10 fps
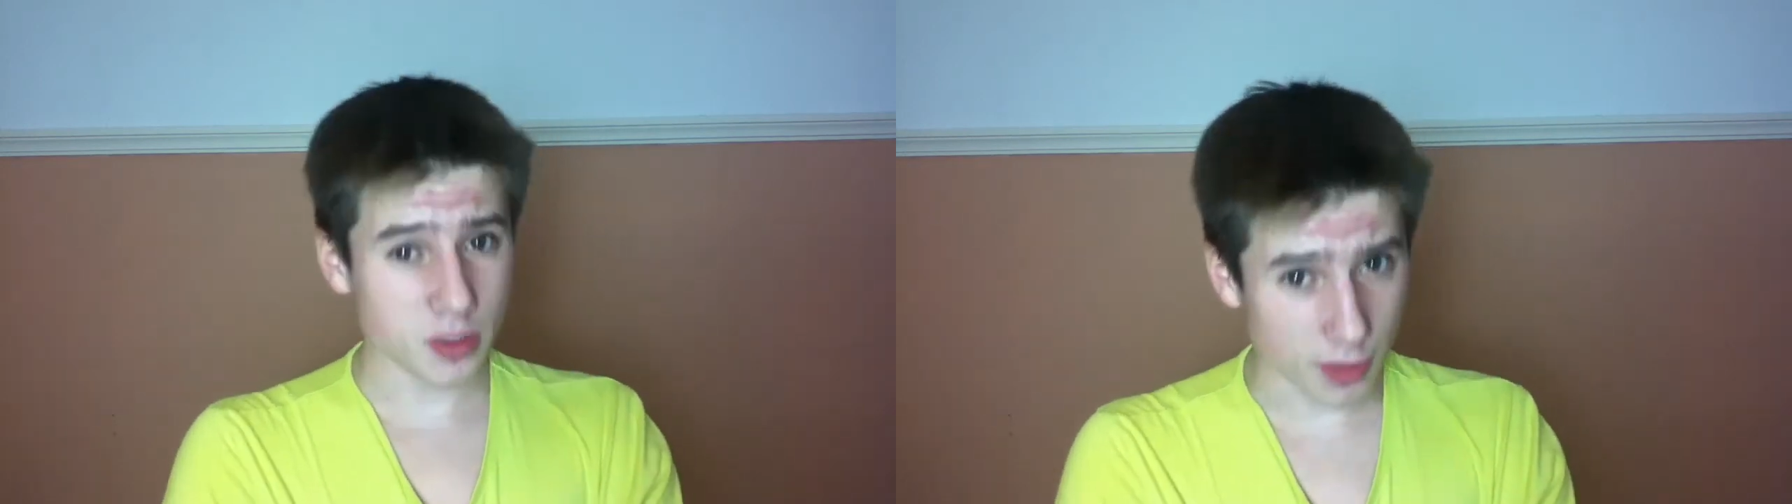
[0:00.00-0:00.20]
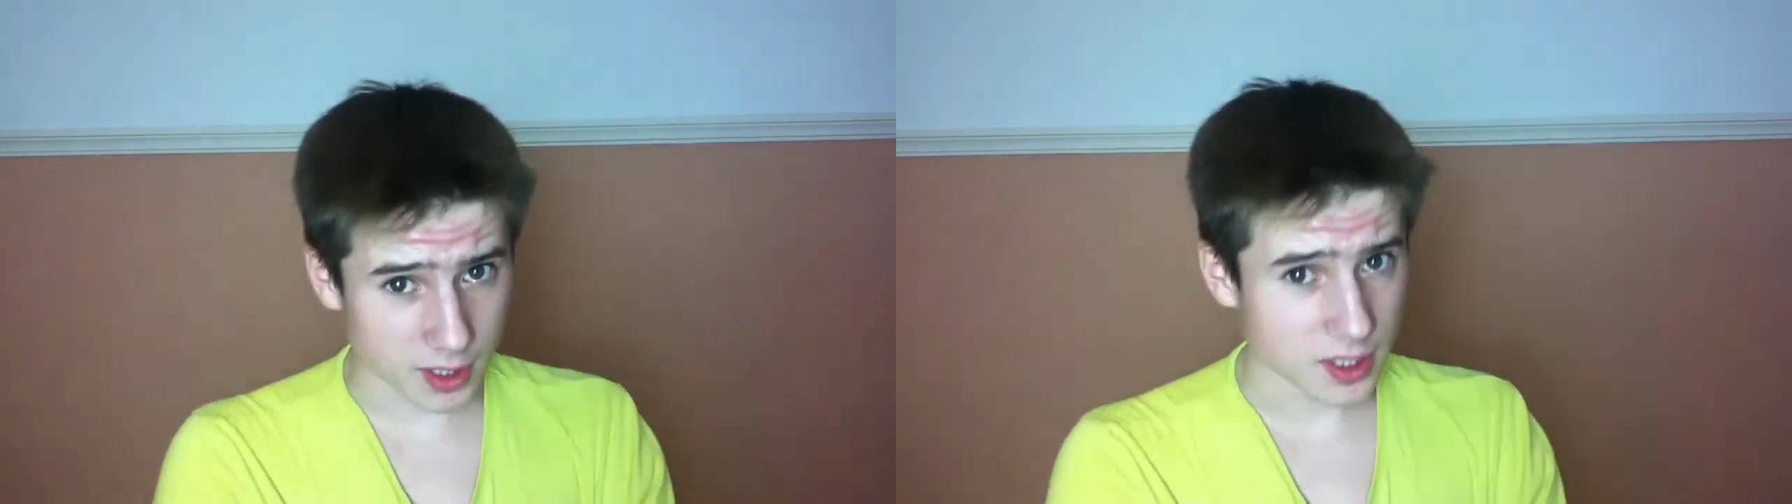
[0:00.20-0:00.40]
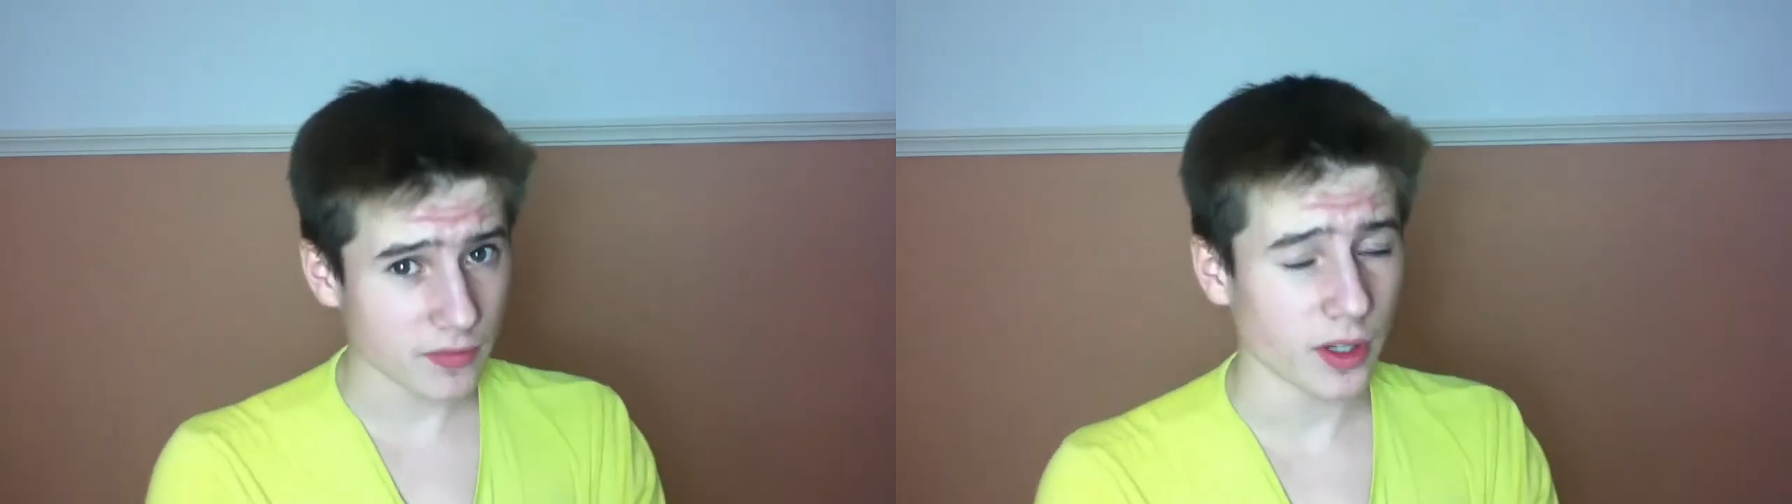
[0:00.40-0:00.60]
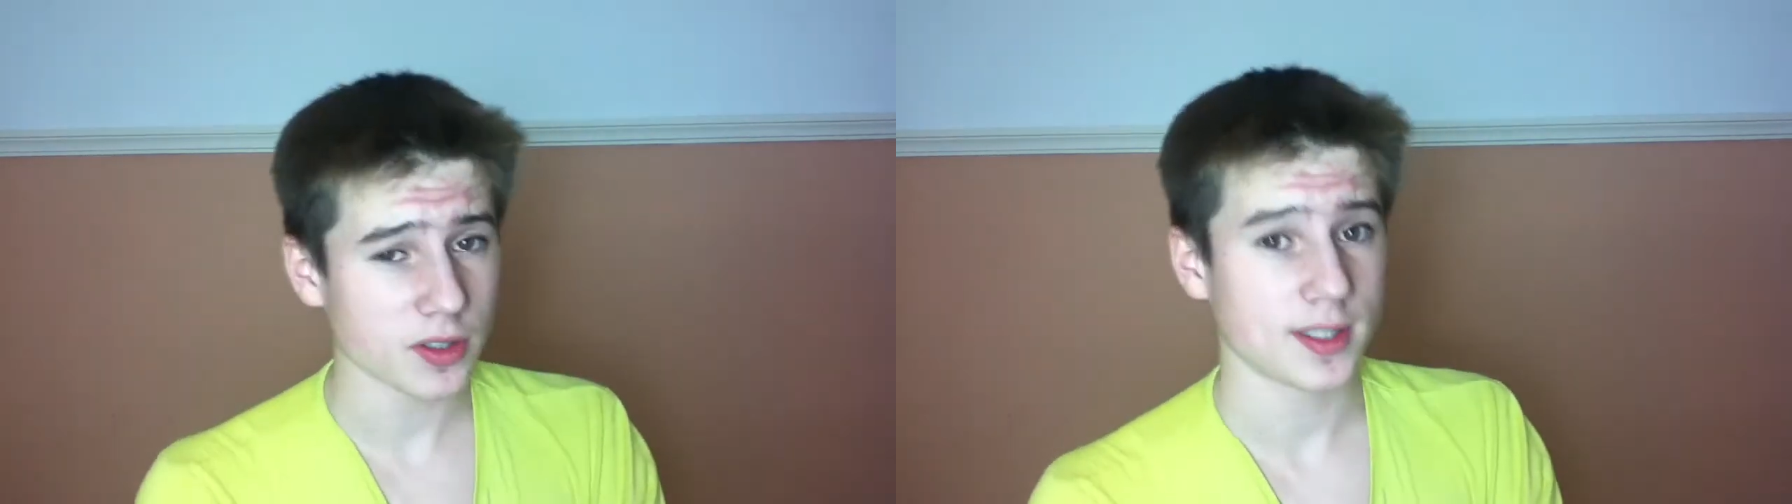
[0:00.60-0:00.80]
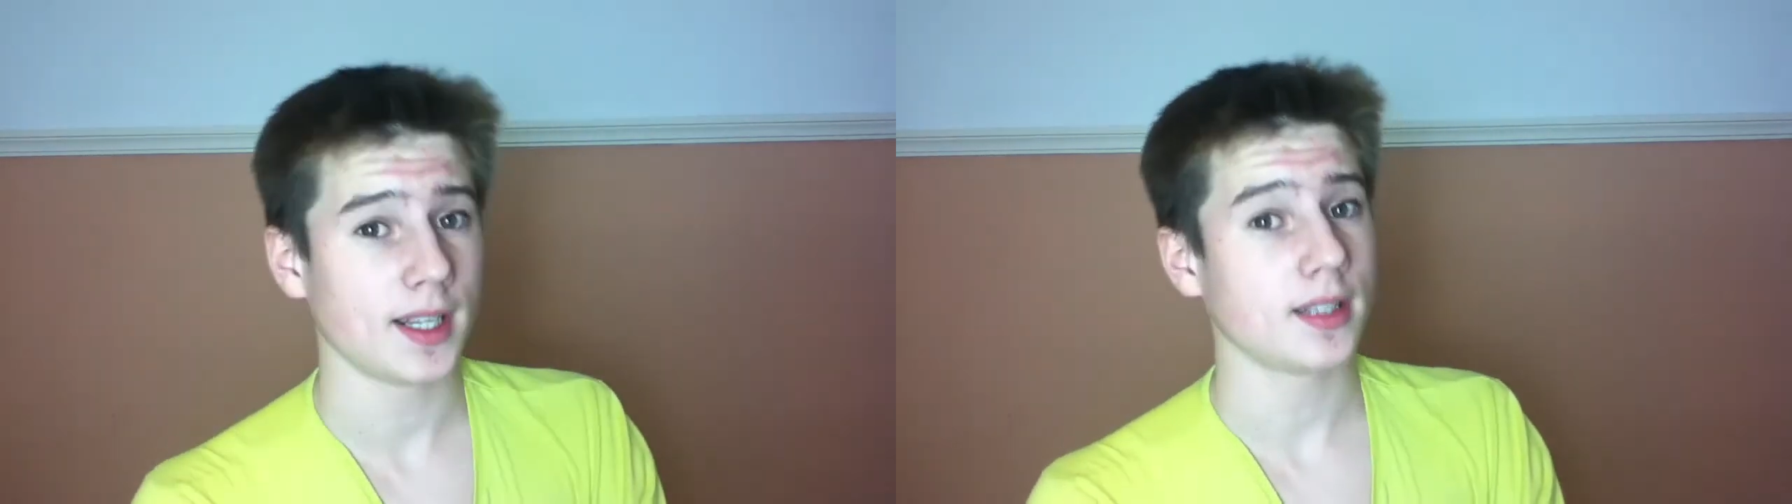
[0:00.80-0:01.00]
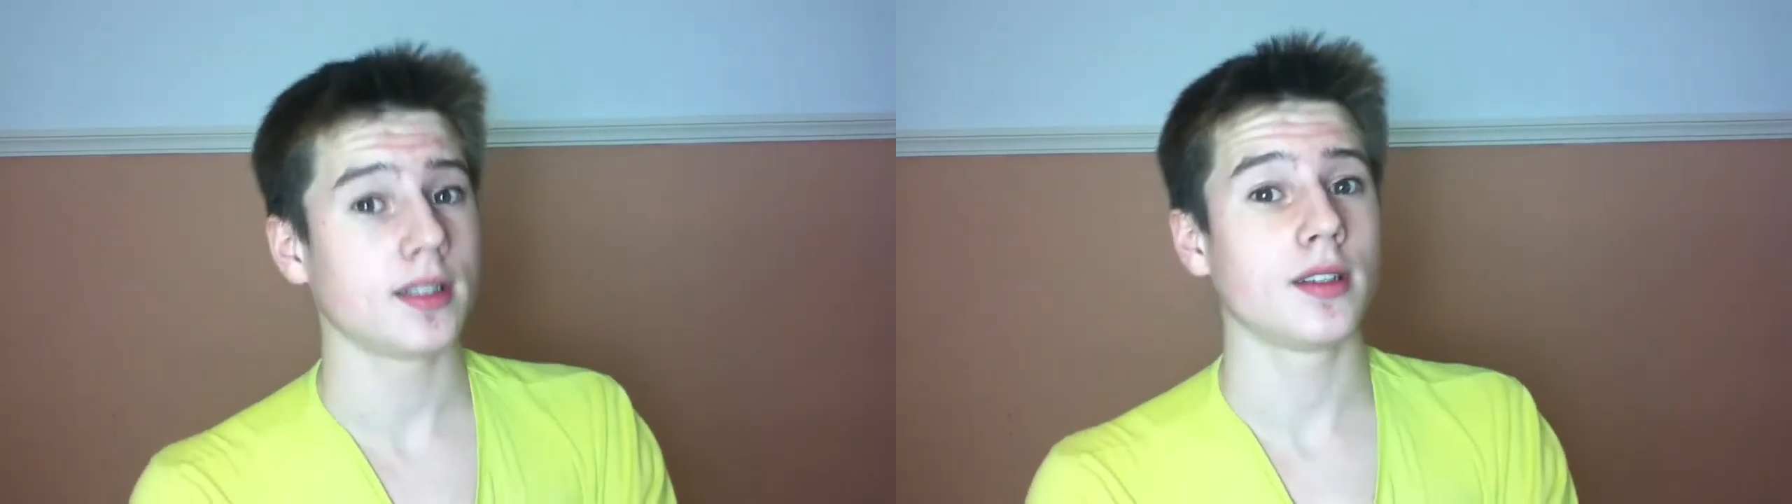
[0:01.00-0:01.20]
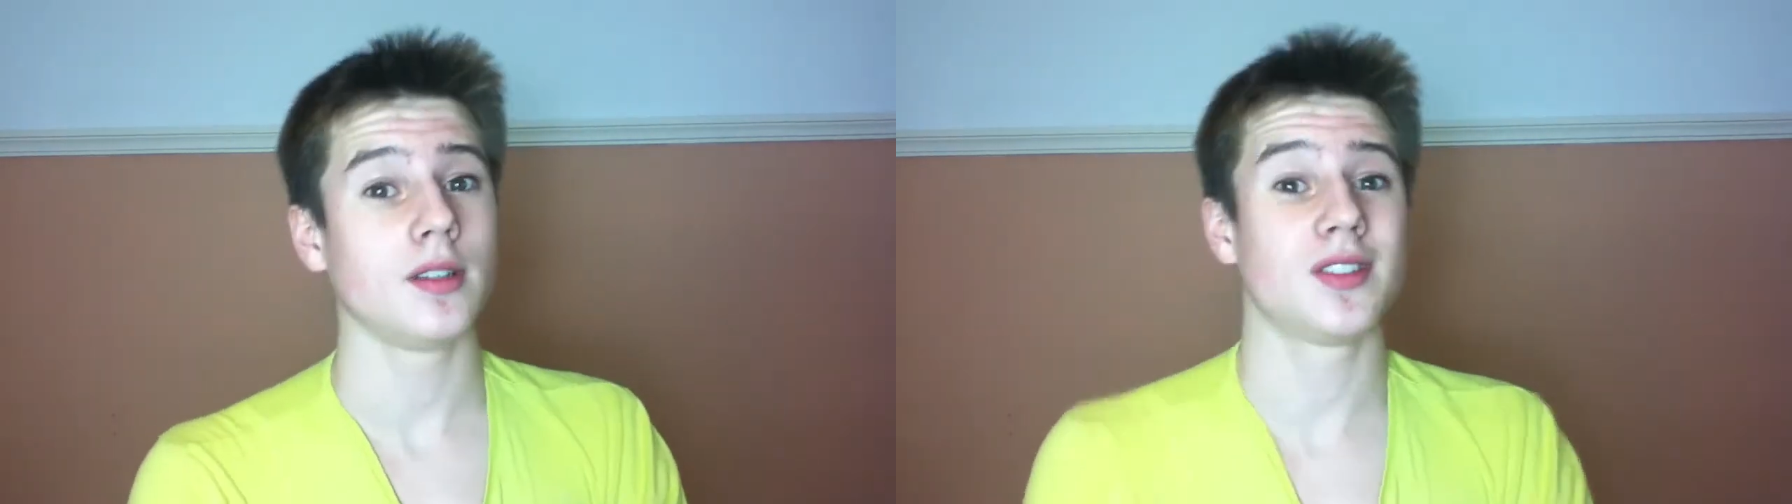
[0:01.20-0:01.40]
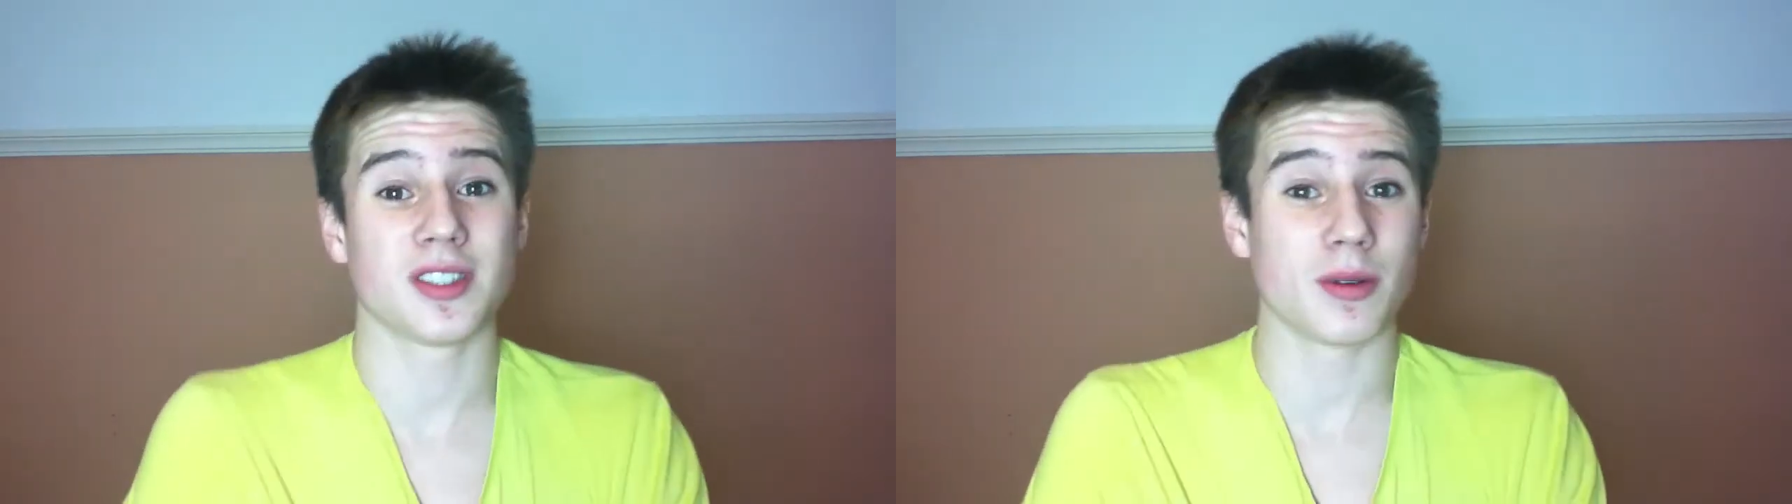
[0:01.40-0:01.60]
I use it to edit these vlogs,
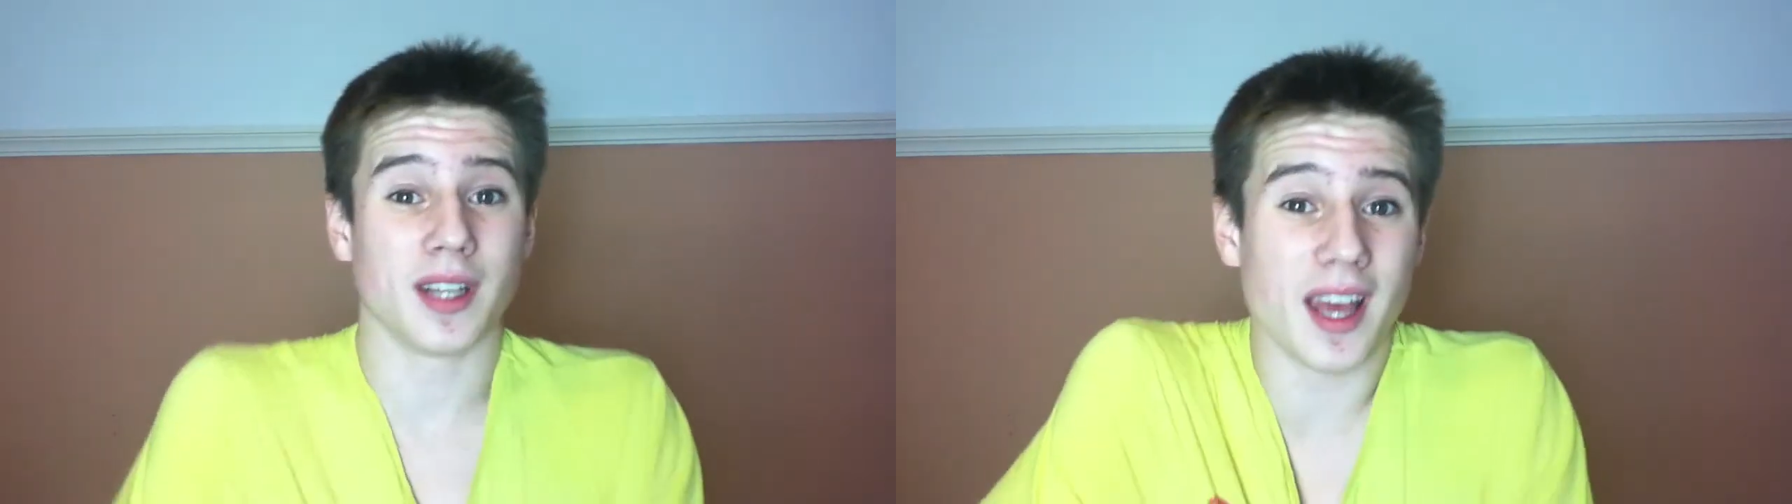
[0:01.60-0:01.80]
and I,